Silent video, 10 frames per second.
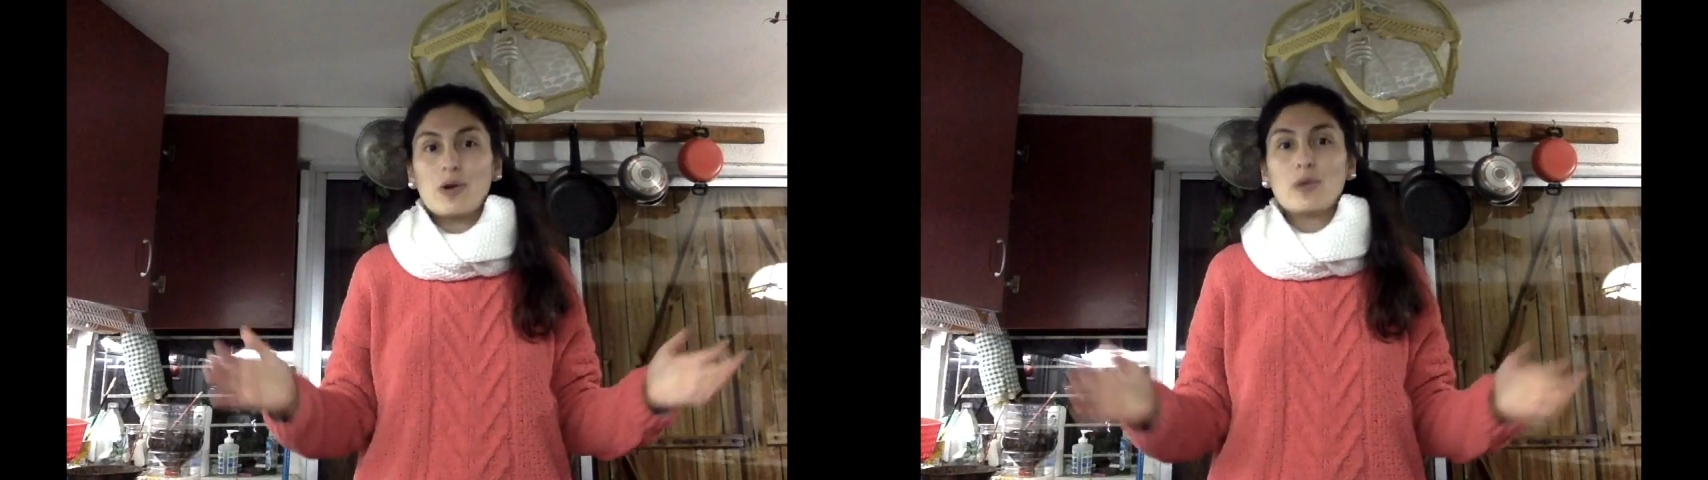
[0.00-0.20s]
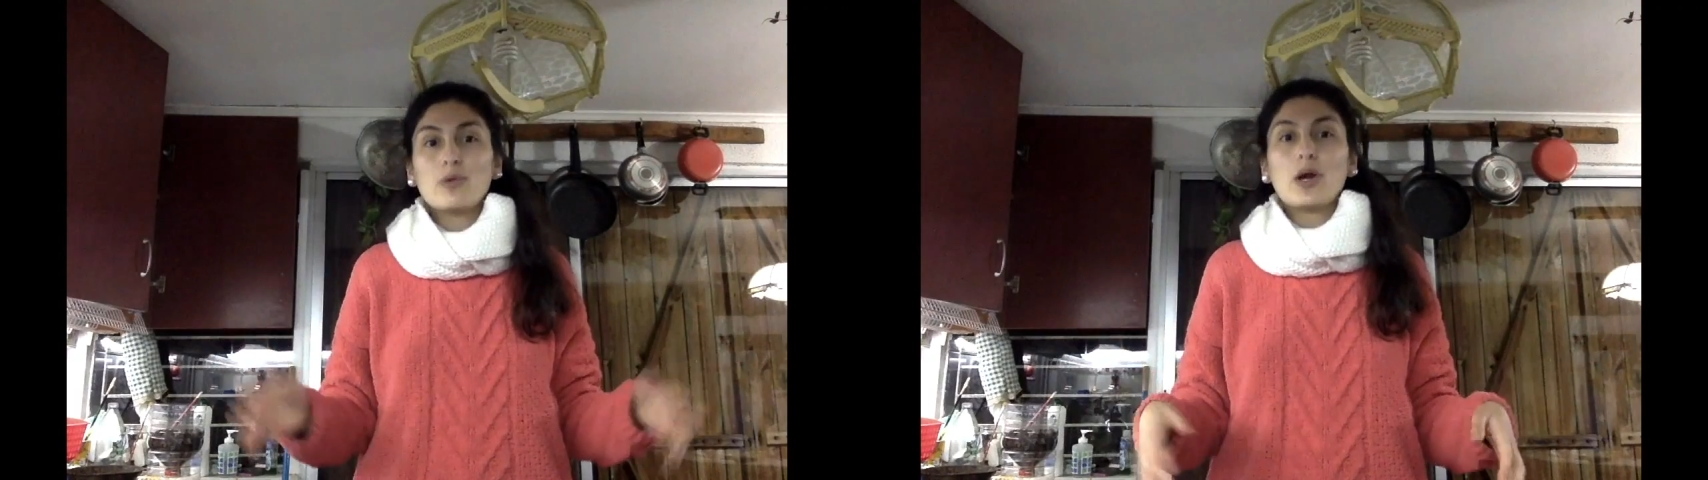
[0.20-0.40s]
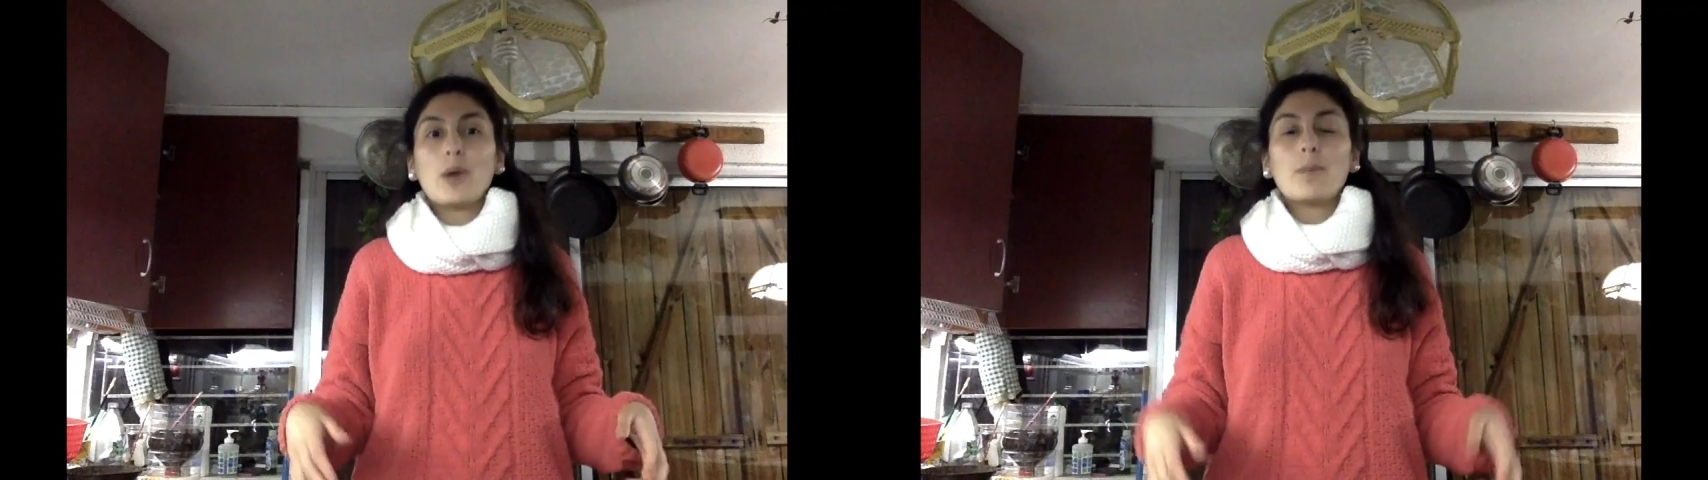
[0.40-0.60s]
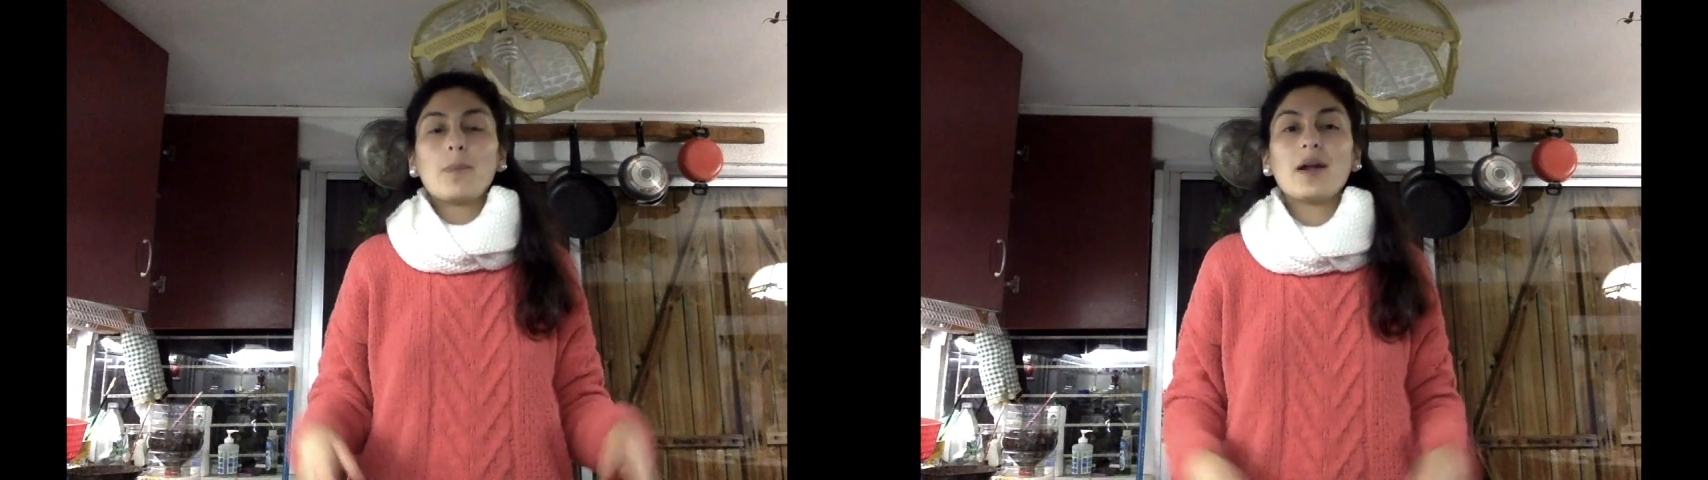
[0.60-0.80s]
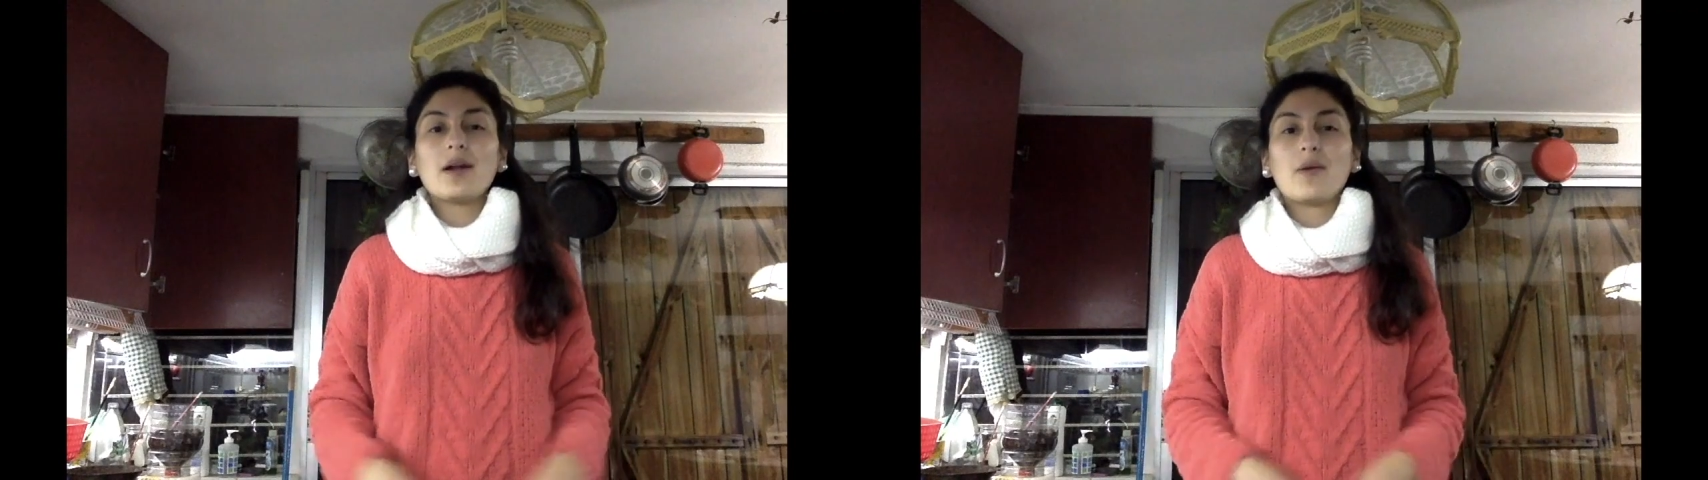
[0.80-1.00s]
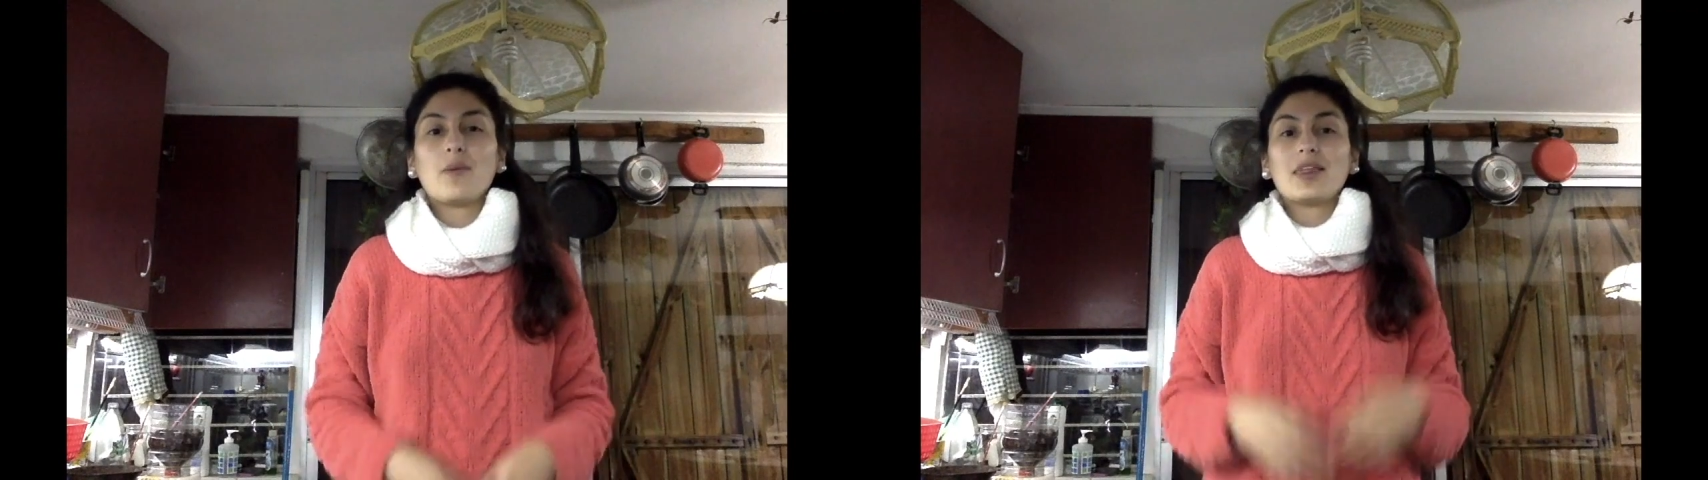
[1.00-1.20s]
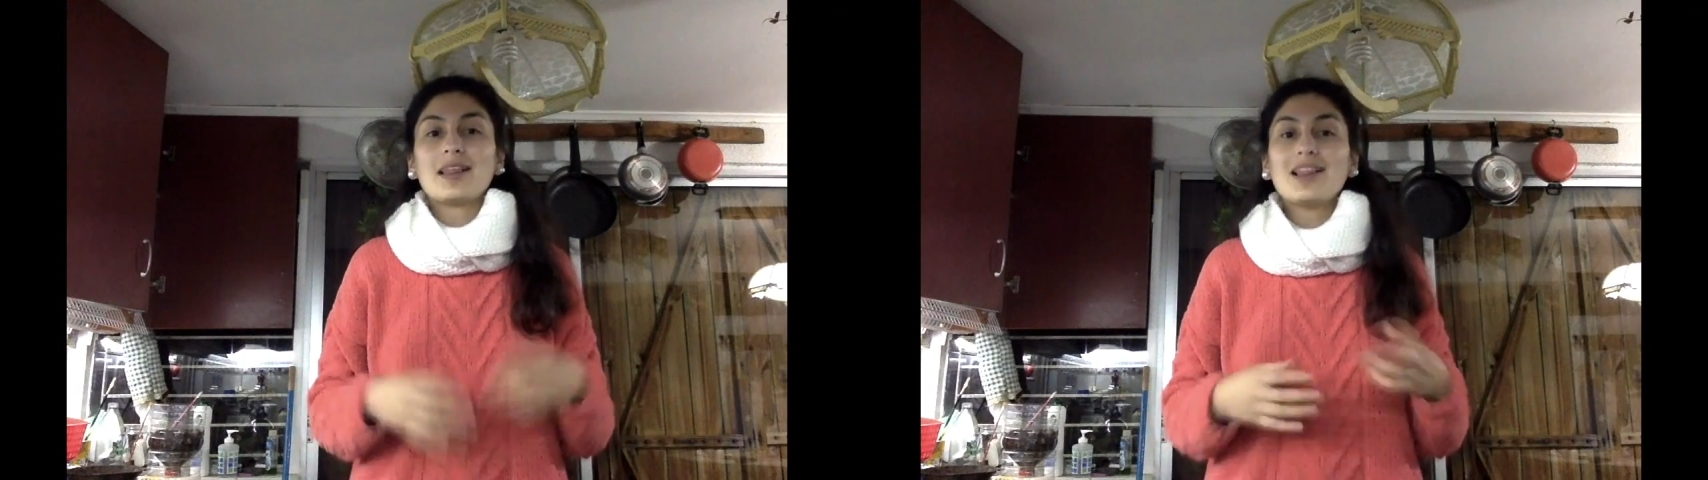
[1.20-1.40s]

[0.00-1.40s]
when we compare with